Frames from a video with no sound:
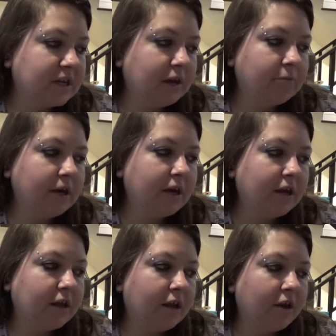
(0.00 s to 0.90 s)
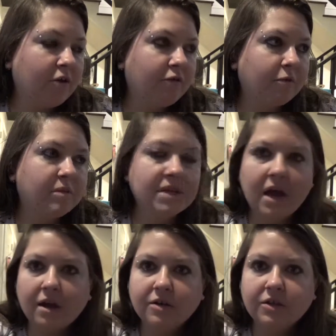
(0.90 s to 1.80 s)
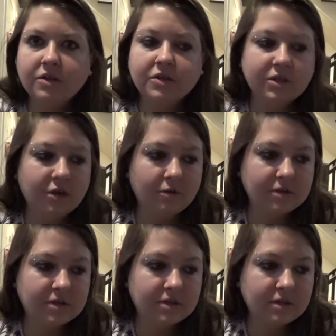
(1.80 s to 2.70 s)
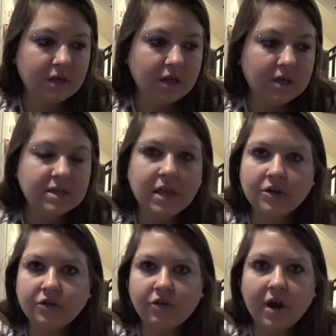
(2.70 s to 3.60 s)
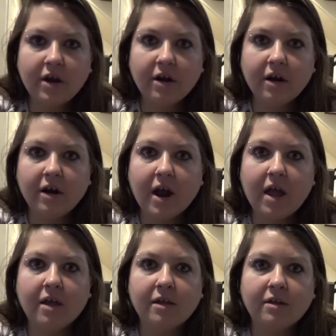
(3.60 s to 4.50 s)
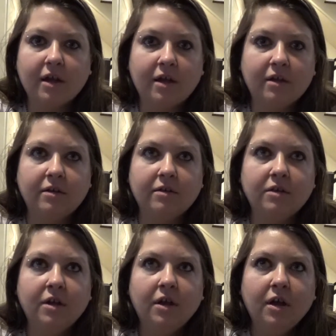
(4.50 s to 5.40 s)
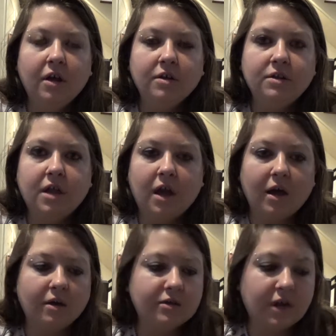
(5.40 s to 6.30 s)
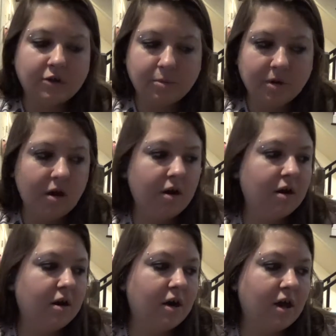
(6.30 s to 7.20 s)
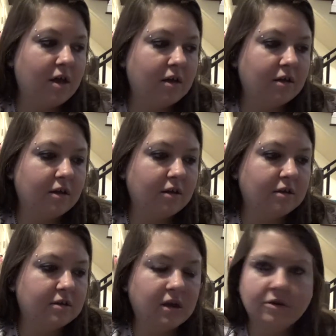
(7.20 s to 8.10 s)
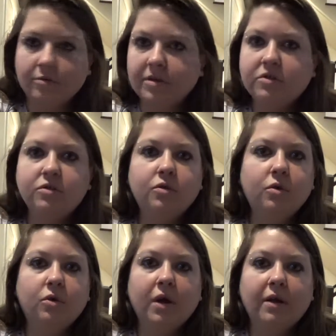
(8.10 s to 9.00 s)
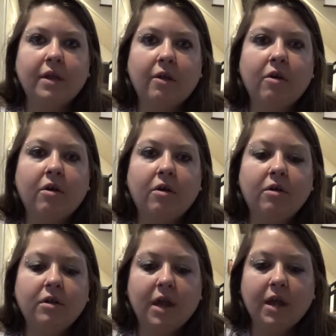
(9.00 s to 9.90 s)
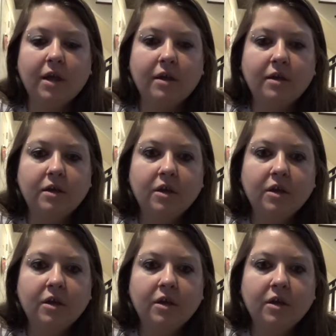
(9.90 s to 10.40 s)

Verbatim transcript: I'm reading, you know, from the doctors, you know, with Dr. Greger and, and uh, Dr. Barnard and Dr. McDougall, and they're all like,